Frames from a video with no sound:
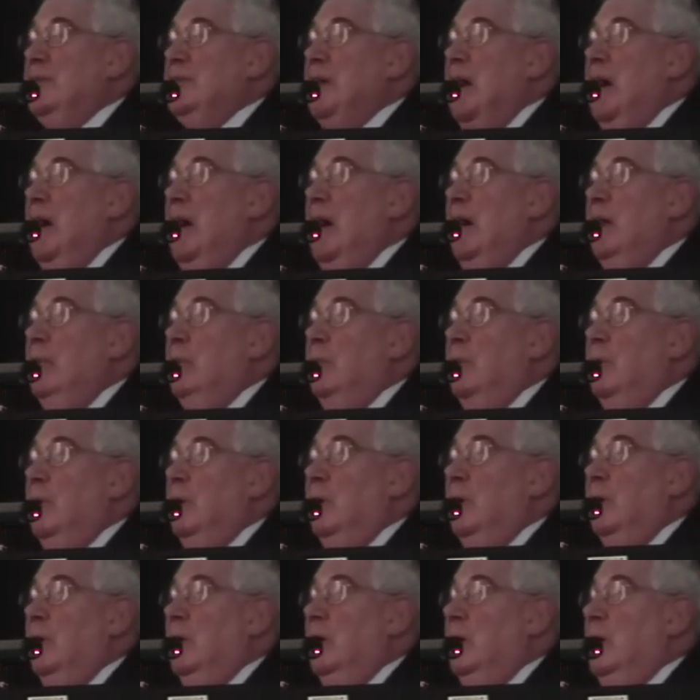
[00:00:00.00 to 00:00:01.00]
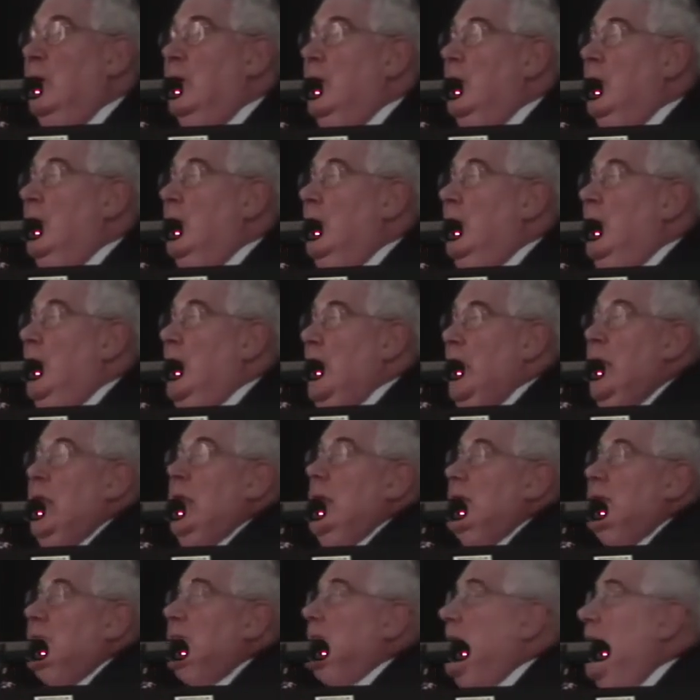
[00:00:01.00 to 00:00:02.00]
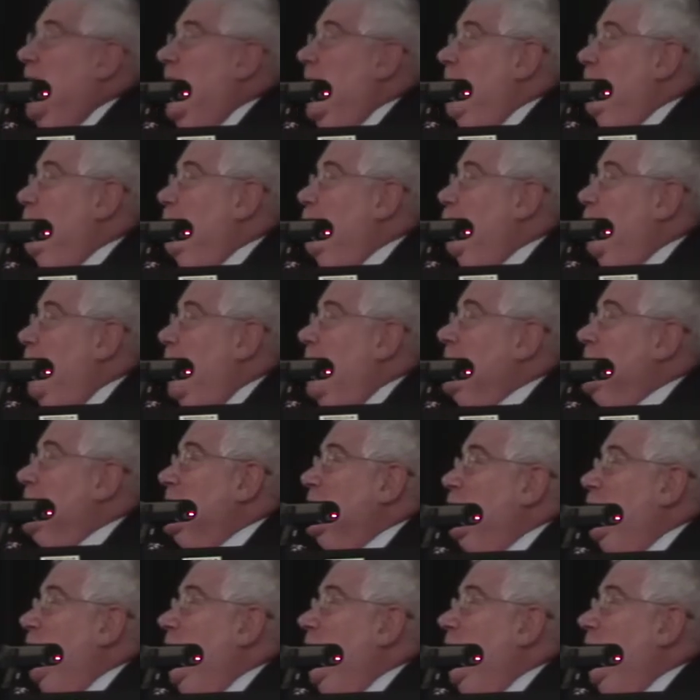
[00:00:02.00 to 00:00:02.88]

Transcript: time, in his time, Christ's